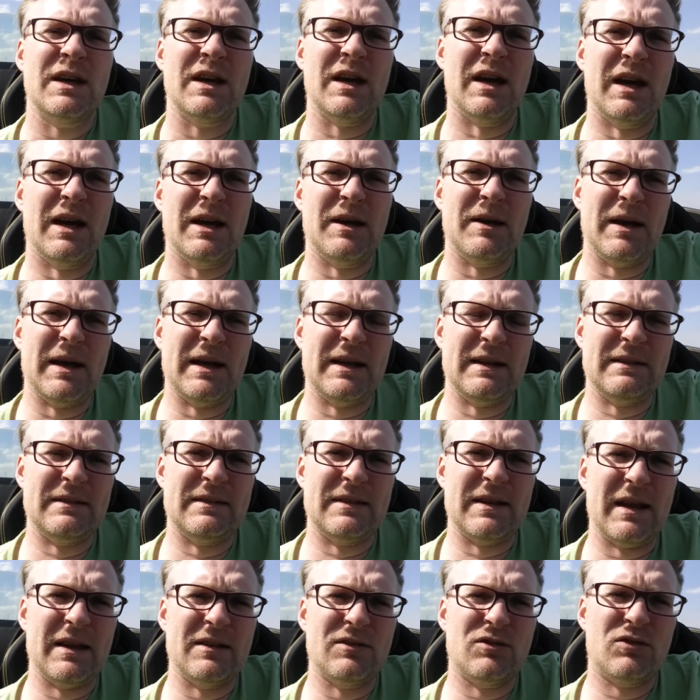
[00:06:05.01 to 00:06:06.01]

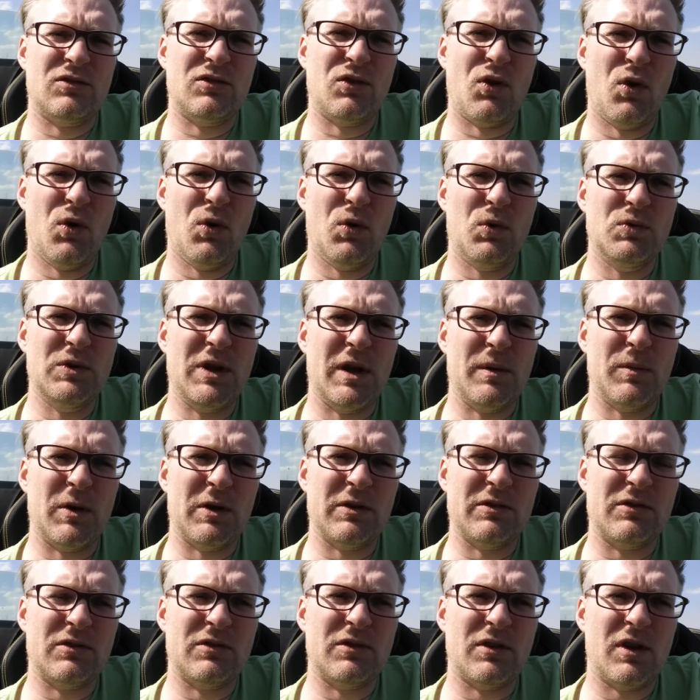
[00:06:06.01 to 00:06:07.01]
And so they
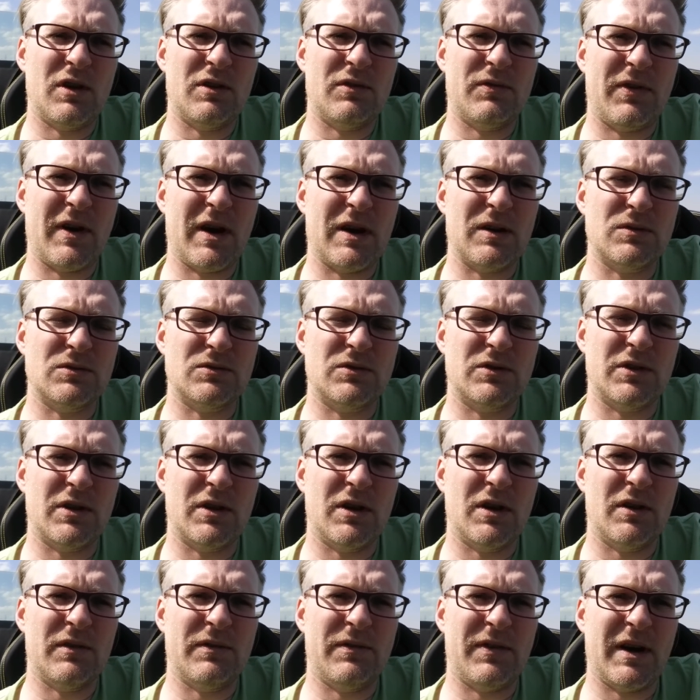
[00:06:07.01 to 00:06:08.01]
must
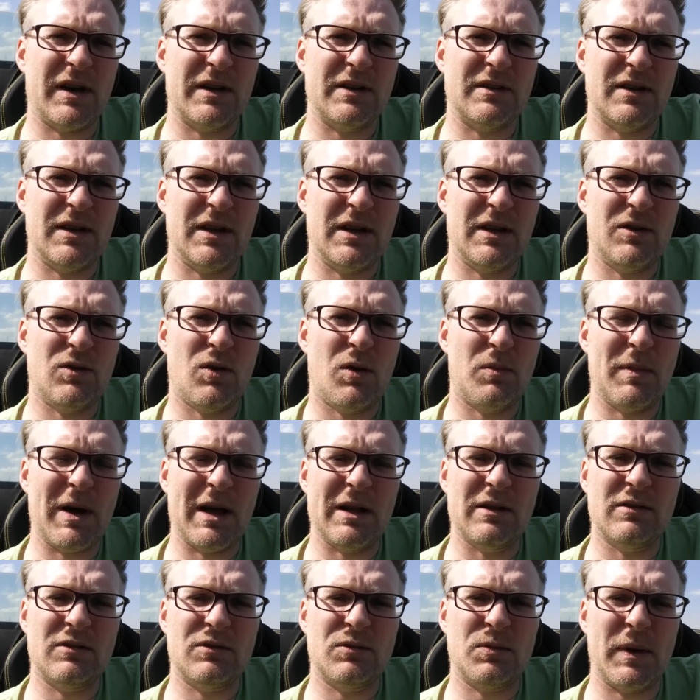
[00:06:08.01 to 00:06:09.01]
find income
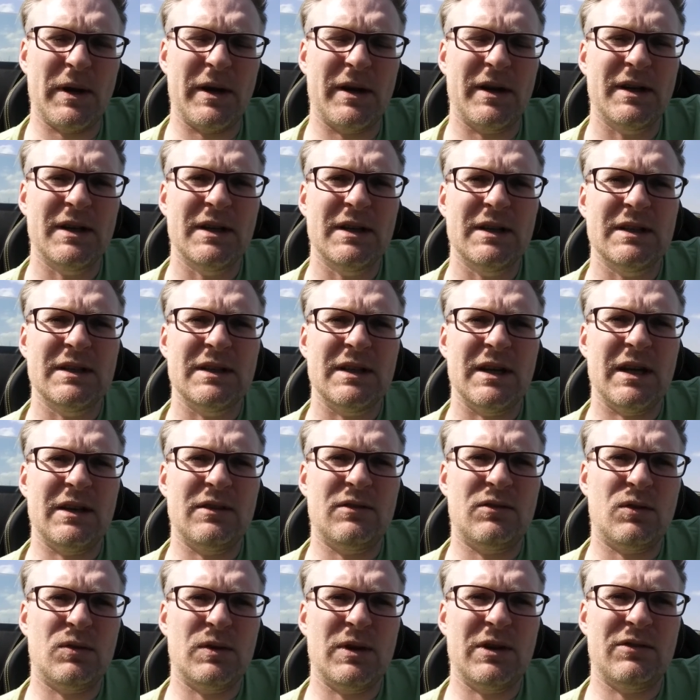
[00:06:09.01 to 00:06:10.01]
elsewhere,
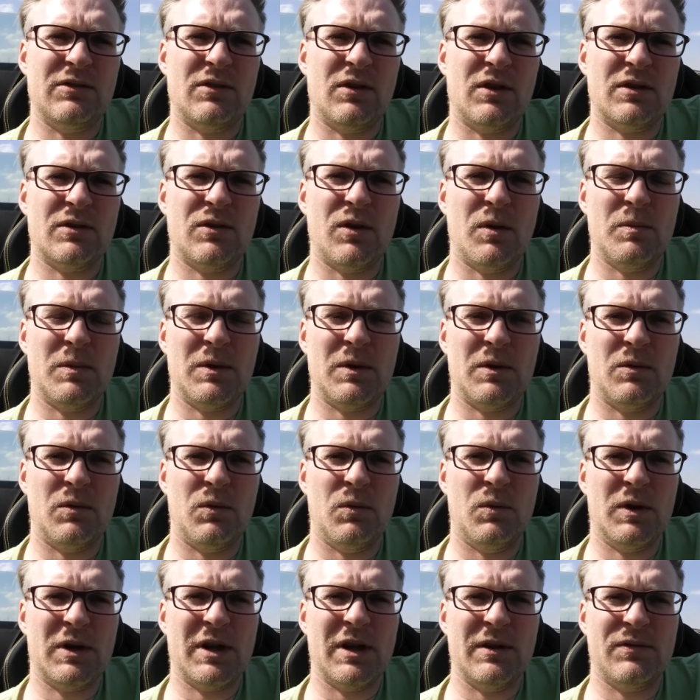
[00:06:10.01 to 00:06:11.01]
and so they start
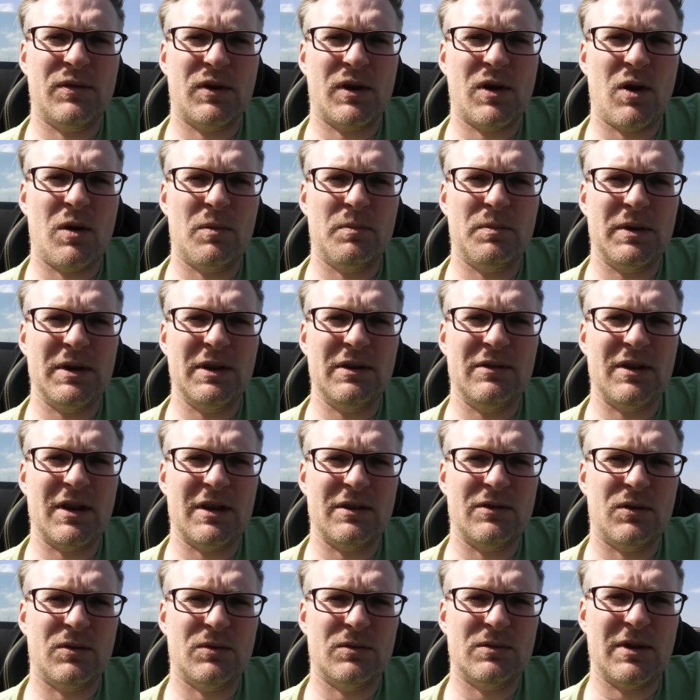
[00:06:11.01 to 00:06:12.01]
working for companies
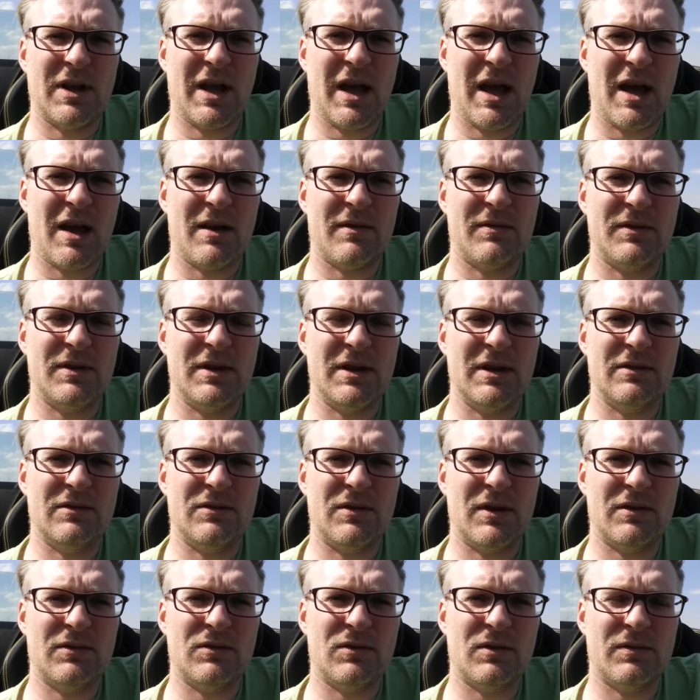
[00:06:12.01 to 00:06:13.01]
that don't have the
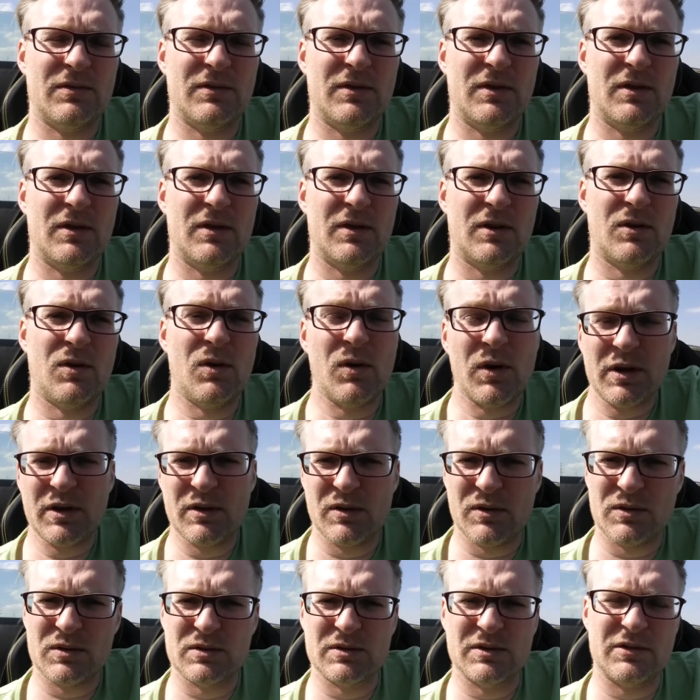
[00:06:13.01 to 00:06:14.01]
interest of the coin
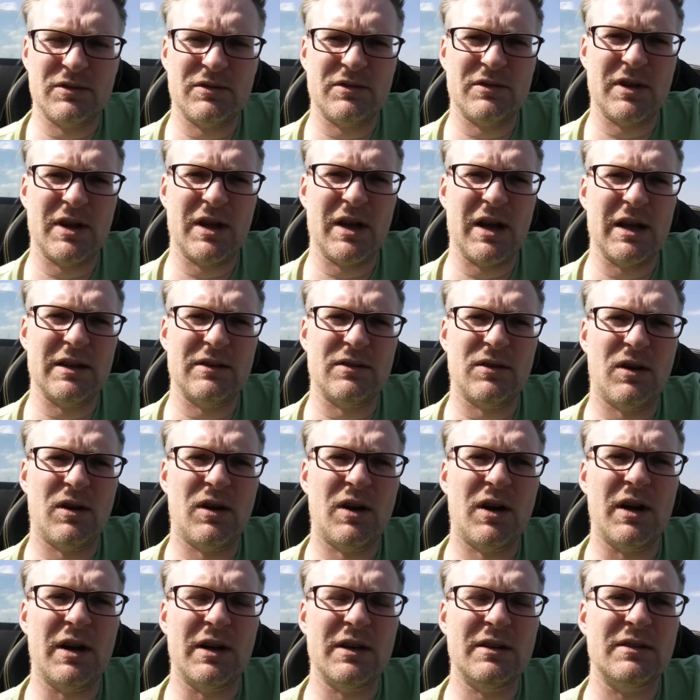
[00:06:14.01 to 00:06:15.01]
holders at
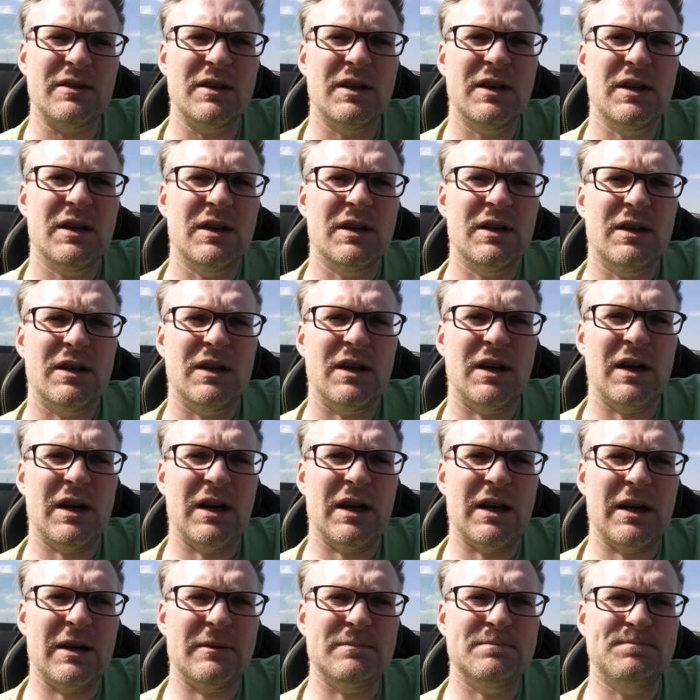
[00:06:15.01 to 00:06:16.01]
heart,
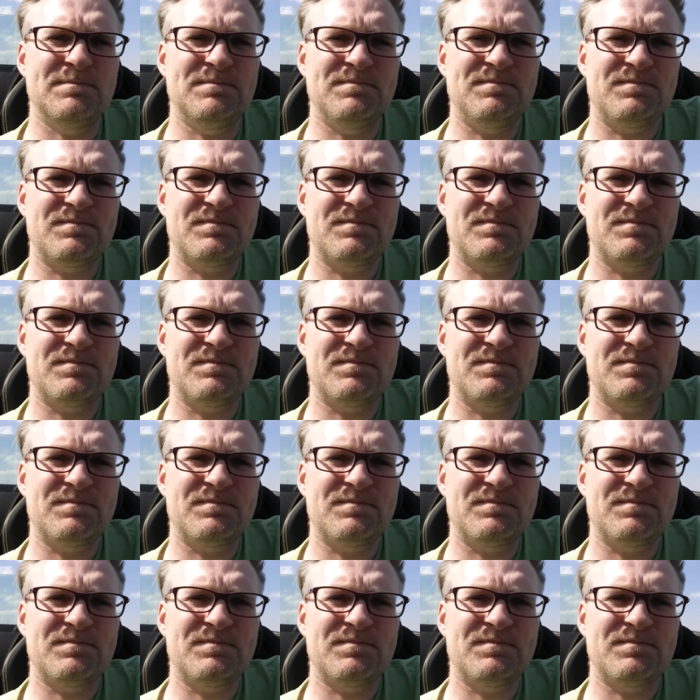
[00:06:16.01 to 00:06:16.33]
and